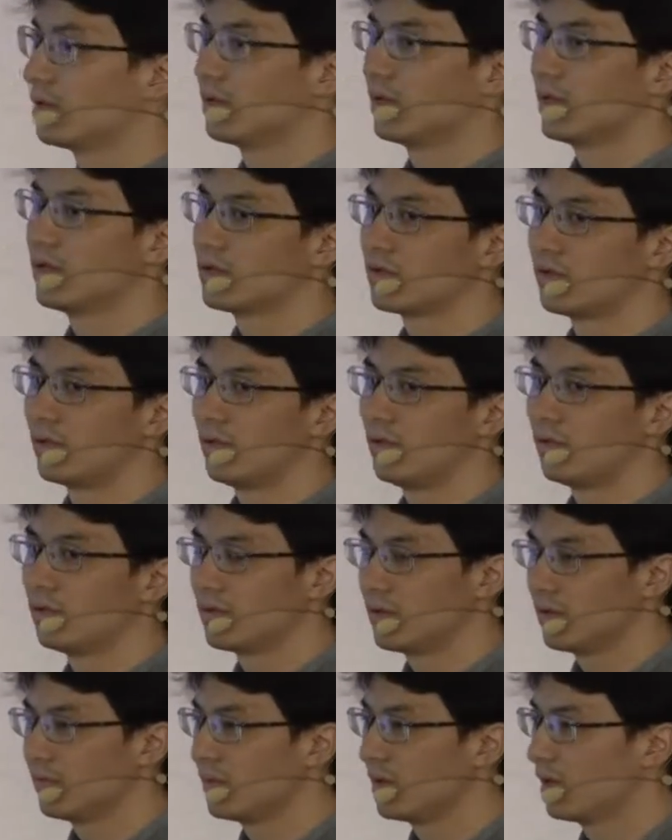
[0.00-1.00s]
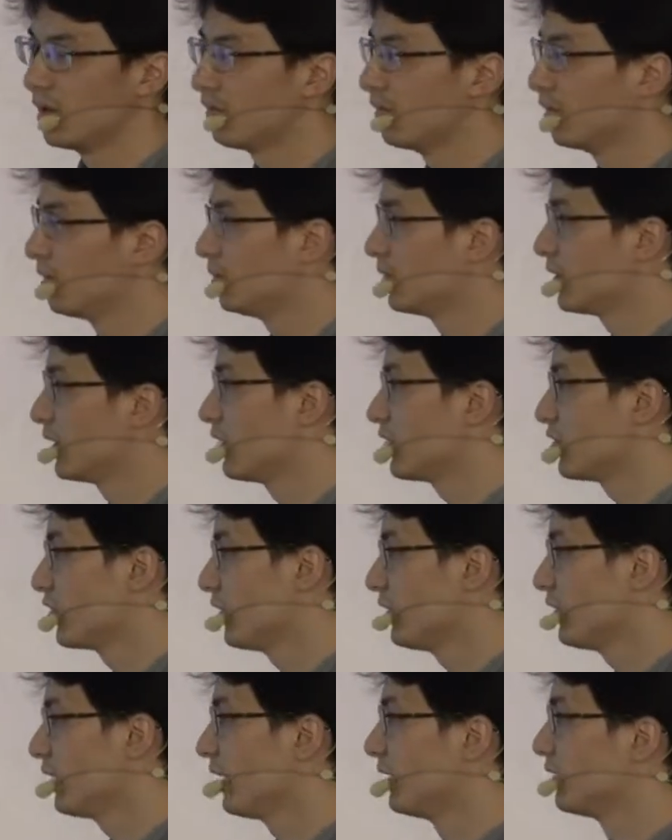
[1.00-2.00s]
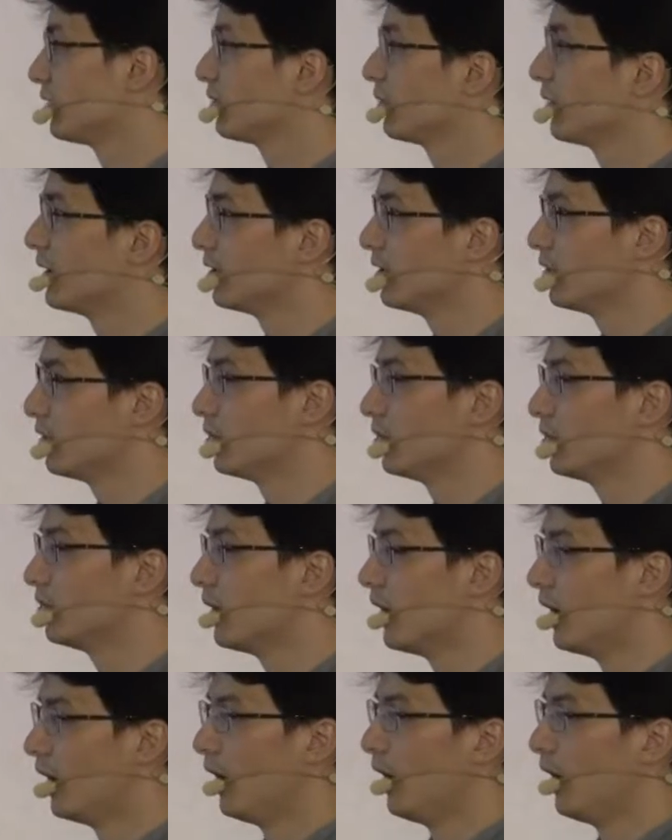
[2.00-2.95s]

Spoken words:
there is no TBF limitation, and when you